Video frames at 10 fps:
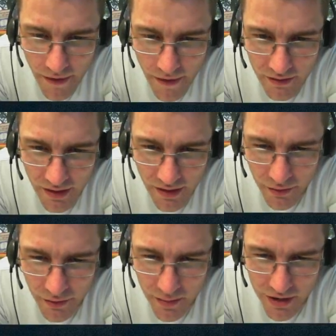No, I don't
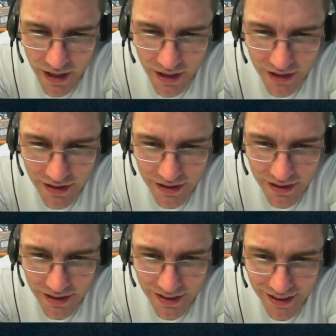think we're changing
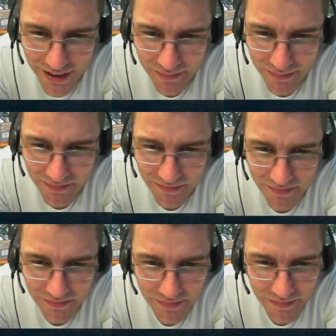the
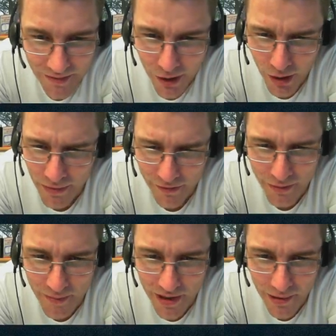combat
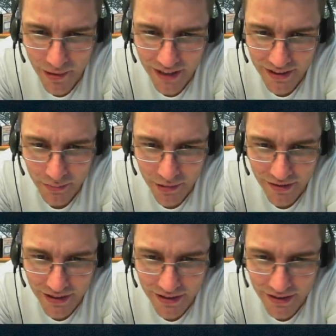formula back. To be
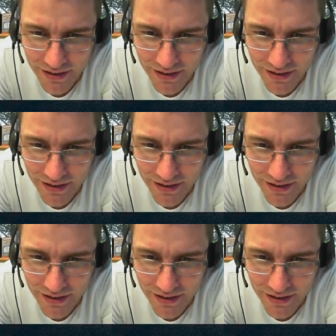honest,